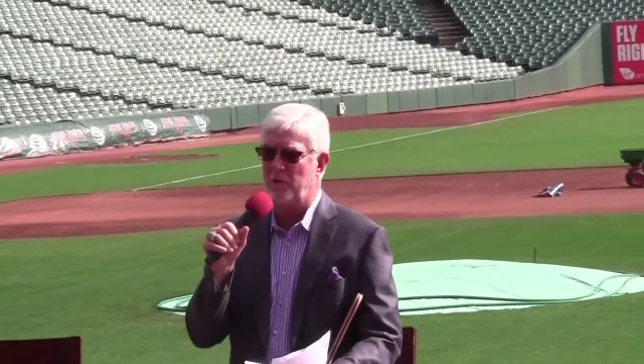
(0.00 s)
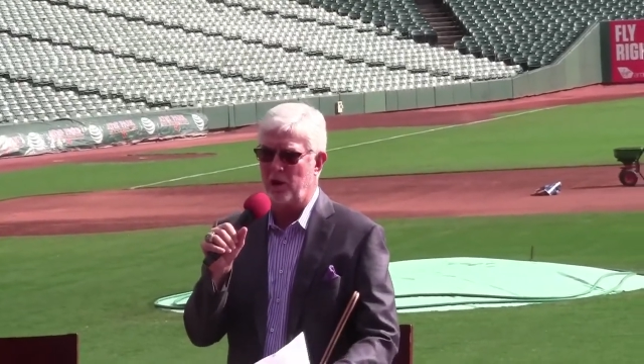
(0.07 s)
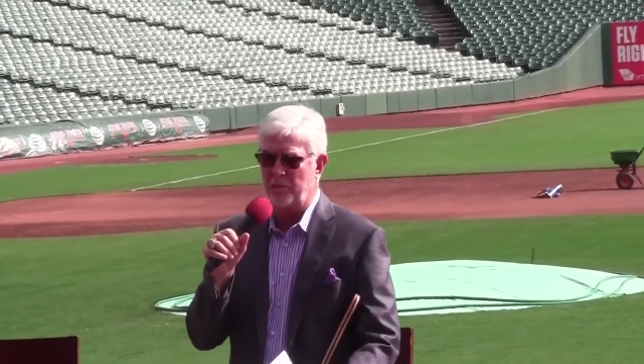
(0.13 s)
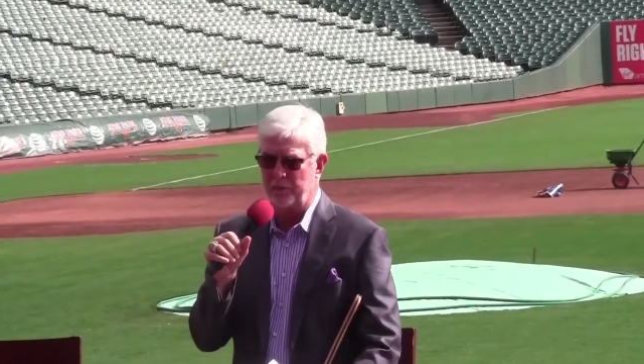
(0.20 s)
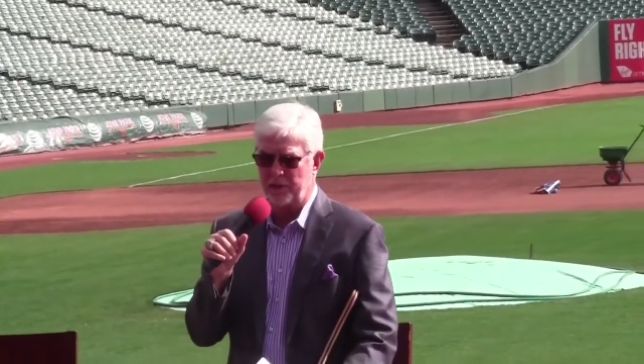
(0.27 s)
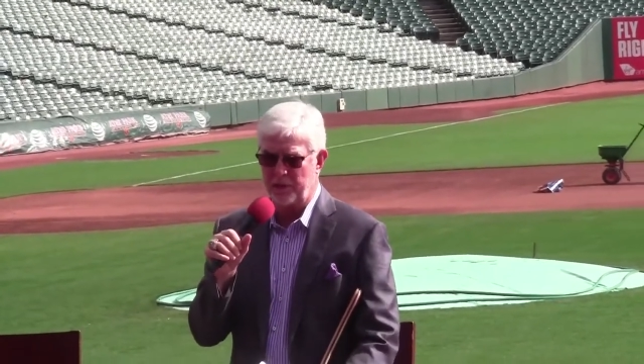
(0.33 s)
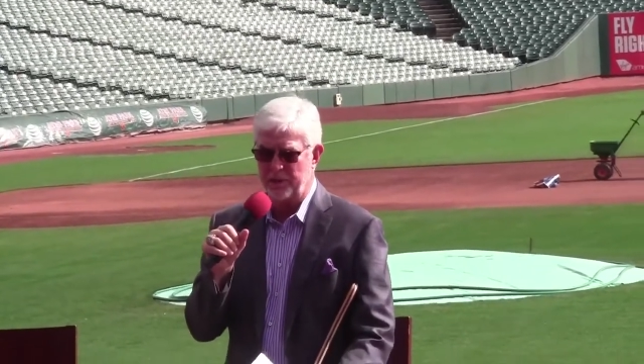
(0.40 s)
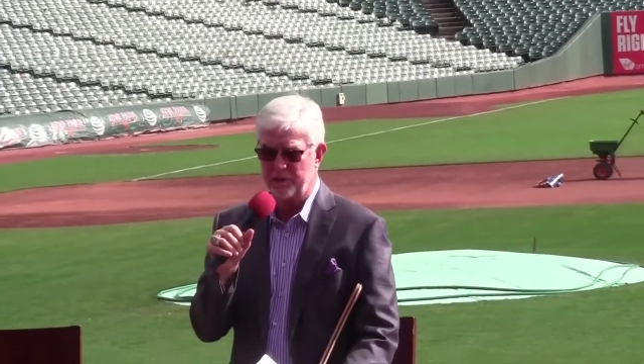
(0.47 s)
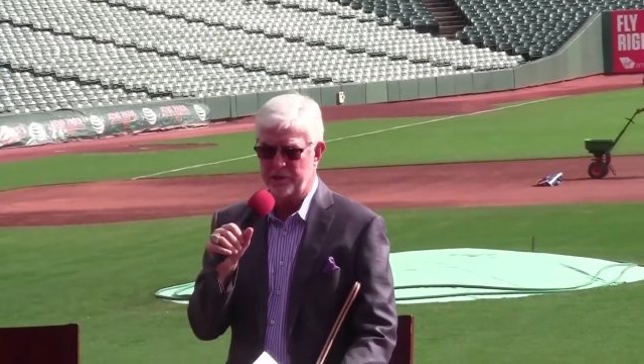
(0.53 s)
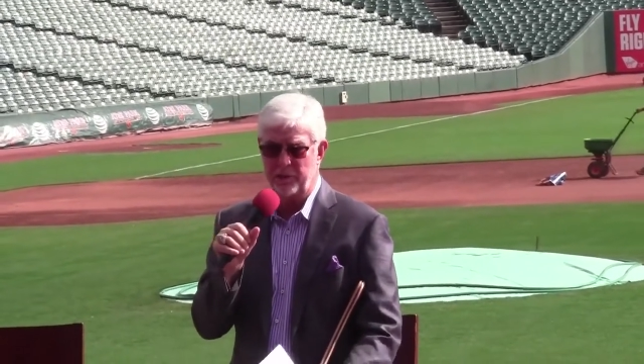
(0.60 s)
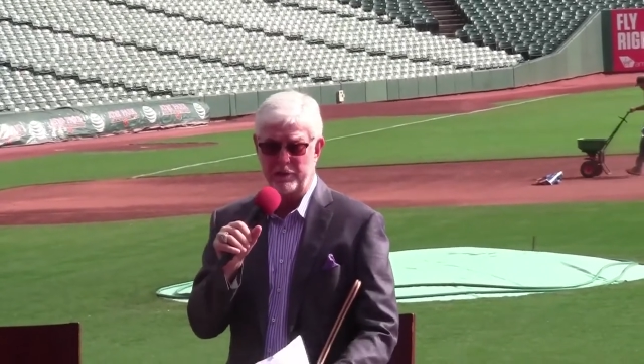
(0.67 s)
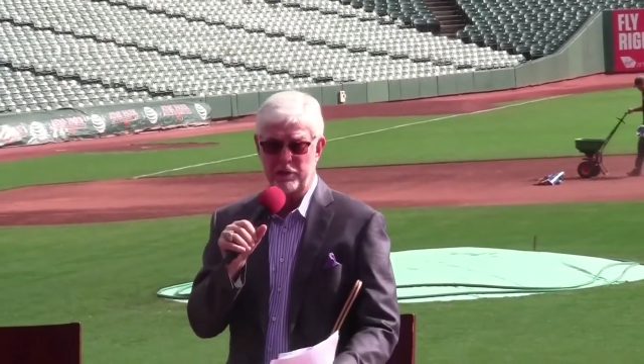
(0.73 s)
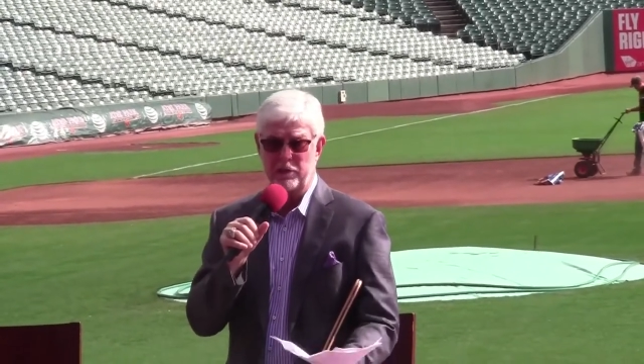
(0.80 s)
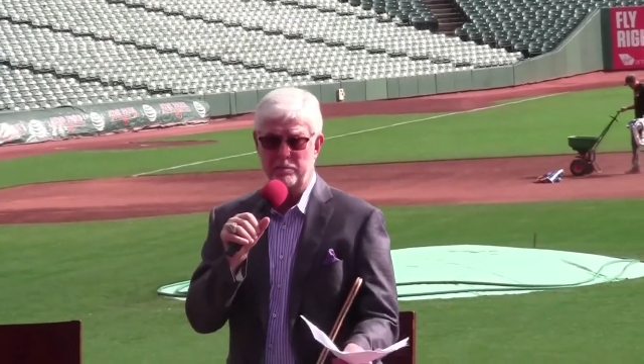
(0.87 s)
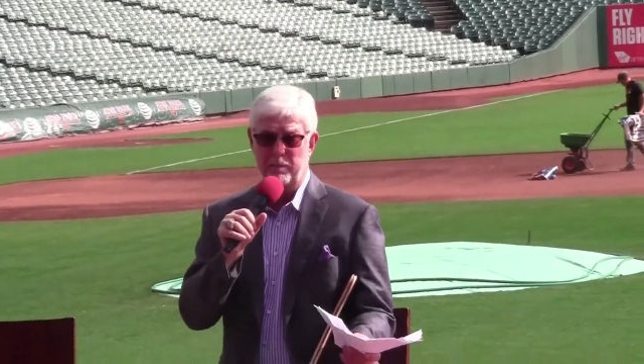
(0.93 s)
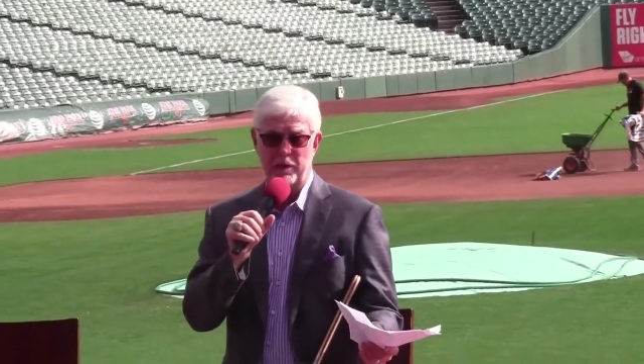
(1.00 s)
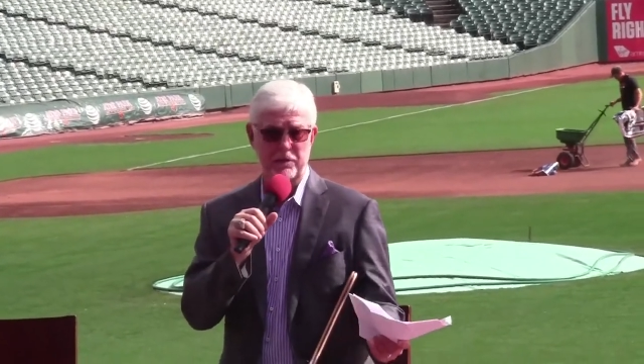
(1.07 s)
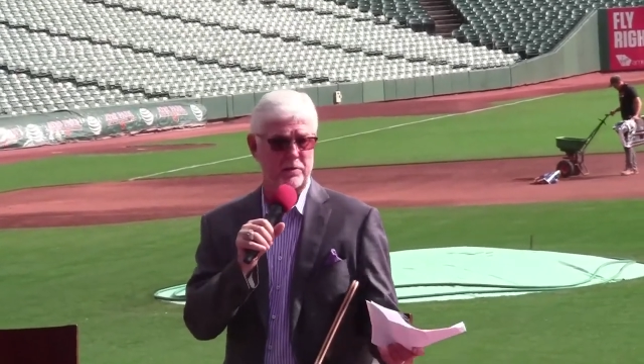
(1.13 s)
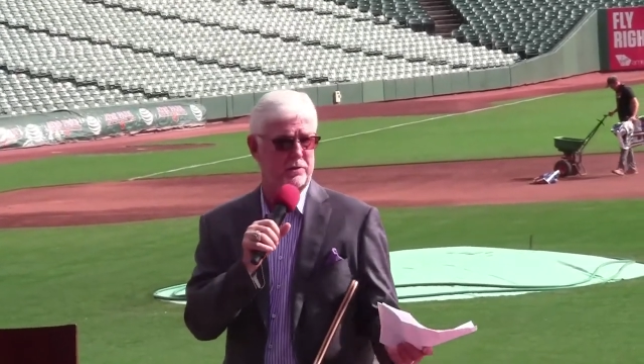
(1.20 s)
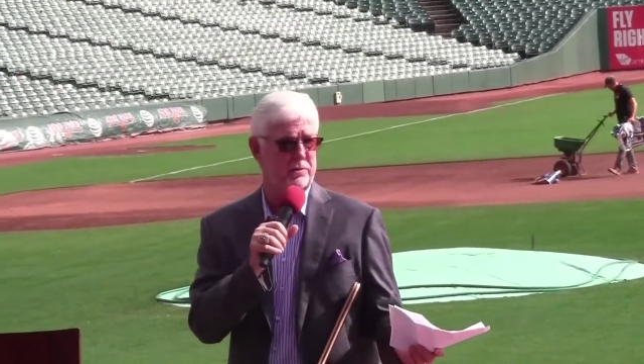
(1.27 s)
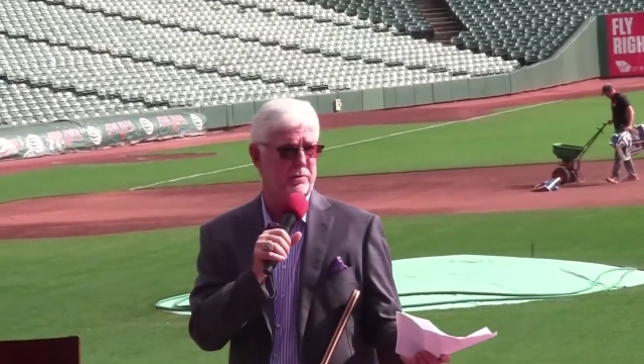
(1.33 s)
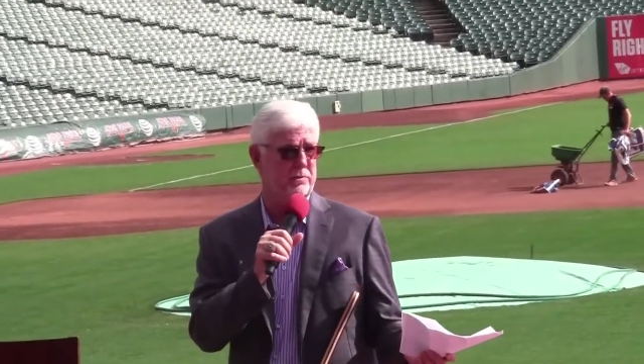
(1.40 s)
other ball players. Now this is
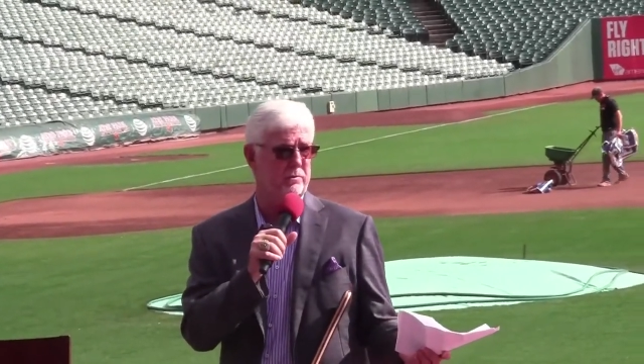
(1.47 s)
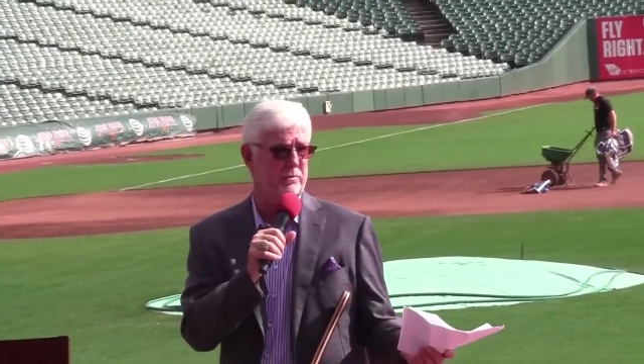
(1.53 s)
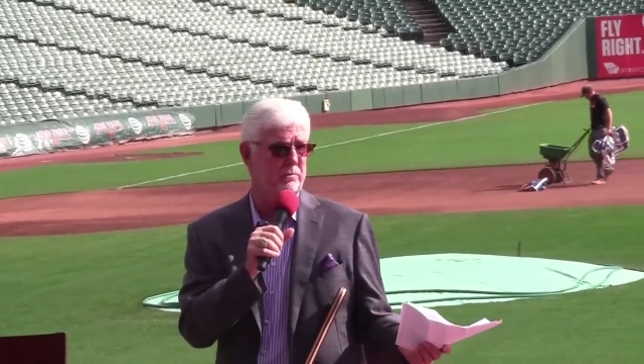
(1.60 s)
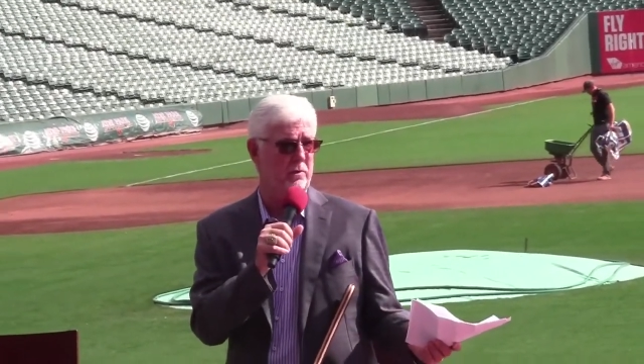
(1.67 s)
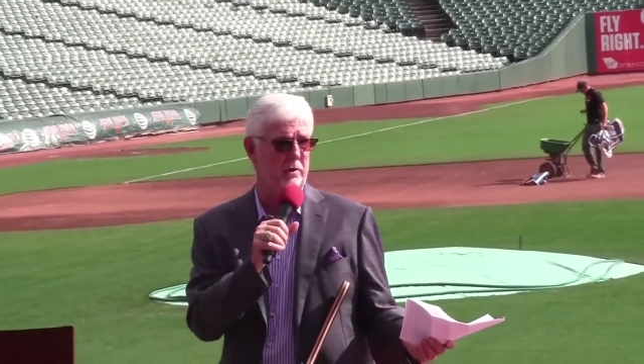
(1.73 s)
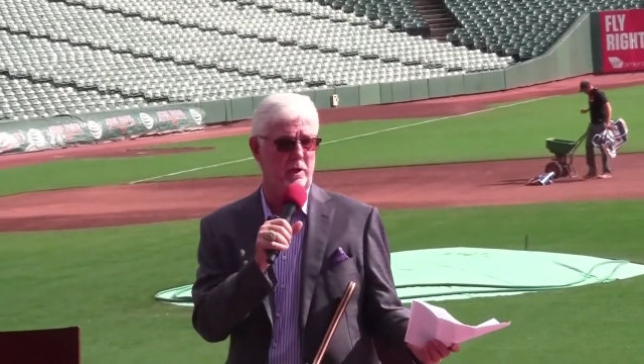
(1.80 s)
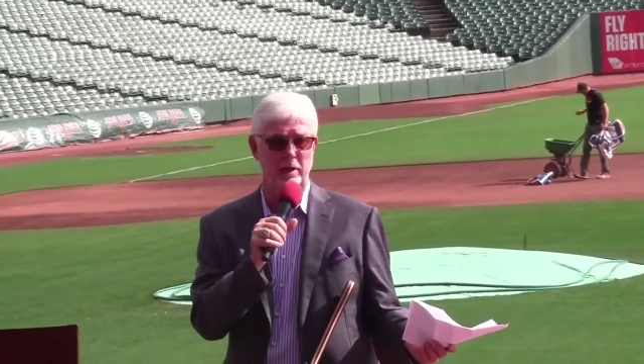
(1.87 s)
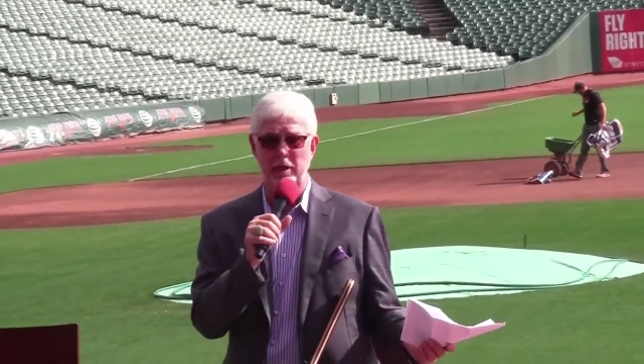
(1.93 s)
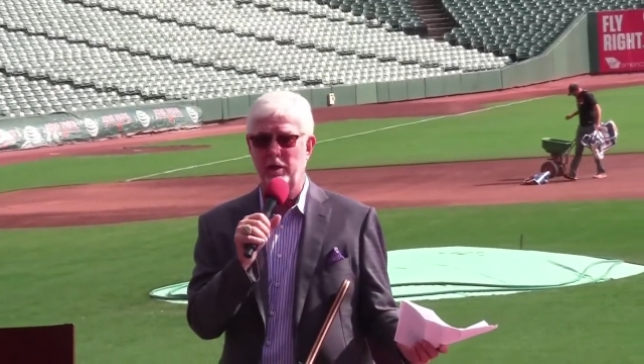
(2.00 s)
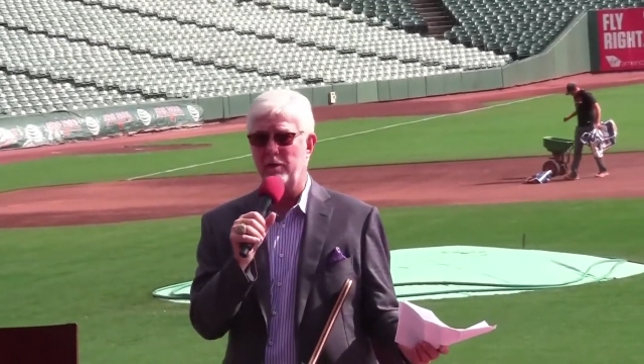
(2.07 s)
Buster's rookie